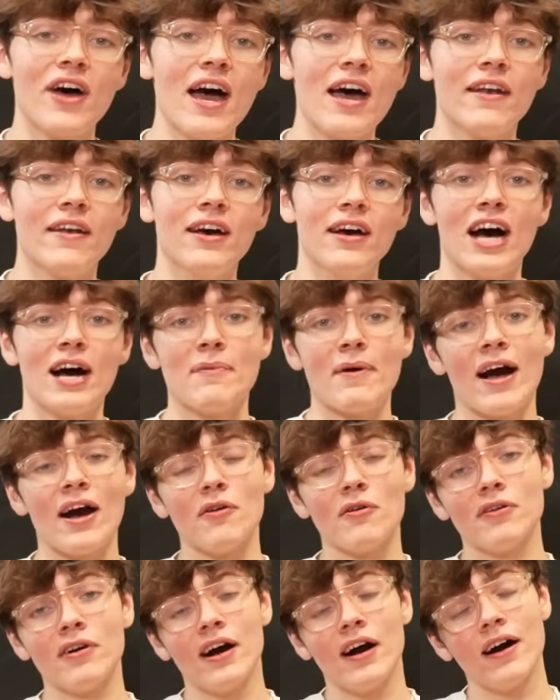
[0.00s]
then
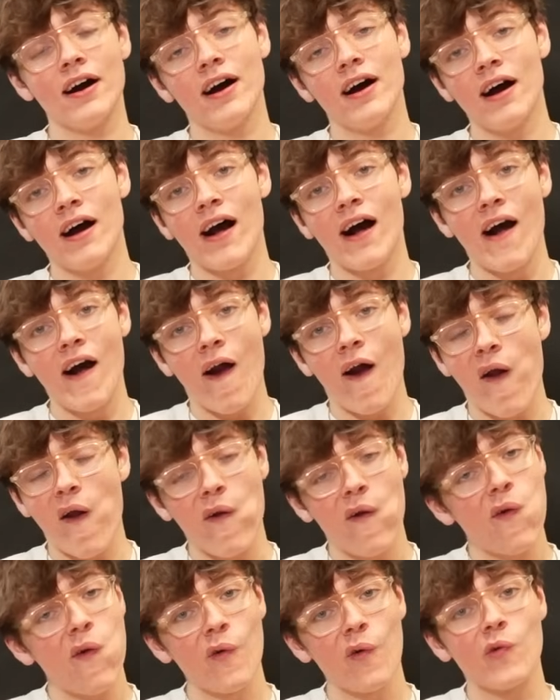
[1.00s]
about, uh,
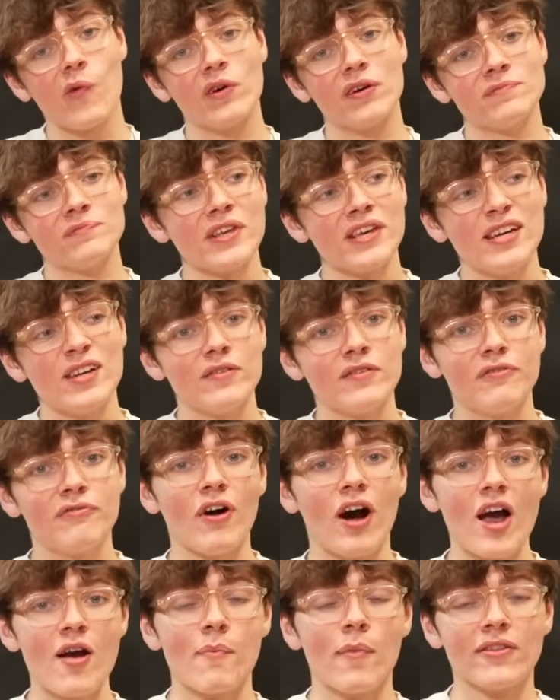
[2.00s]
oh,
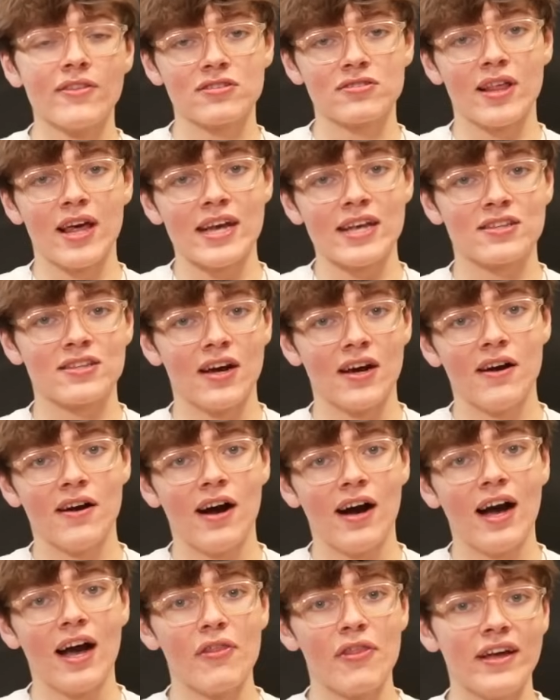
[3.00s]
five months later,
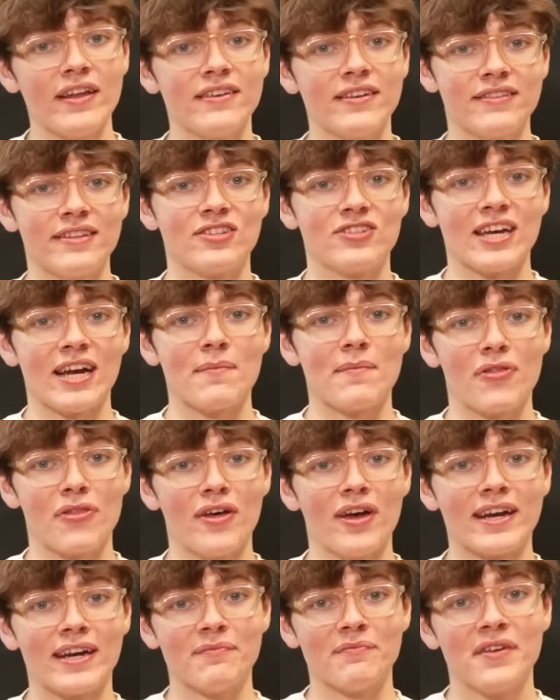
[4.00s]
I then did the same
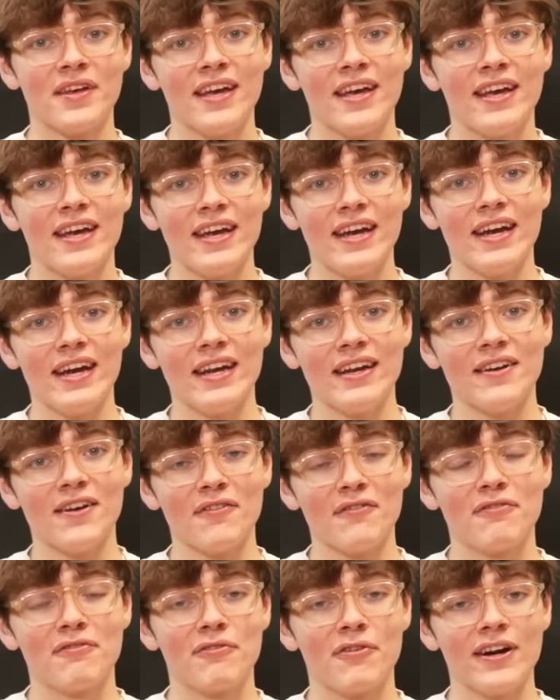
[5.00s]
thing in
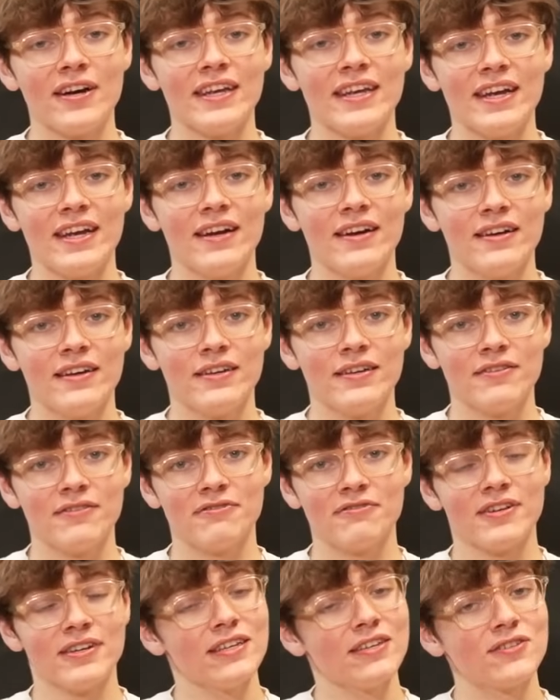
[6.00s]
Freddy,
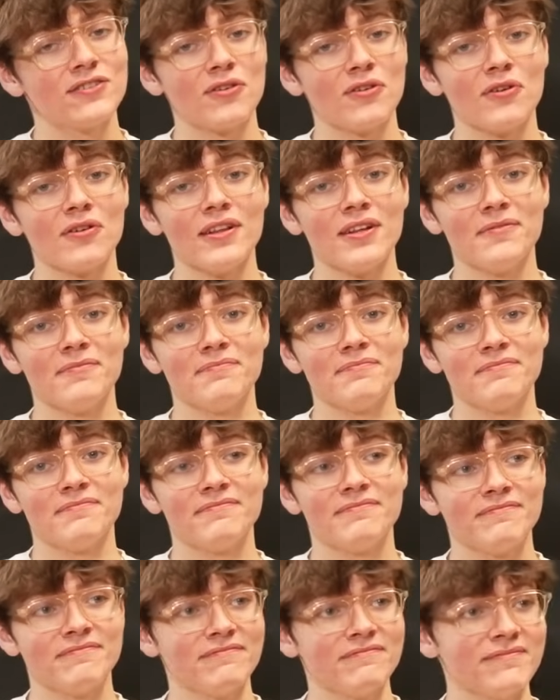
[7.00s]
Freddy's toilet. Oh, the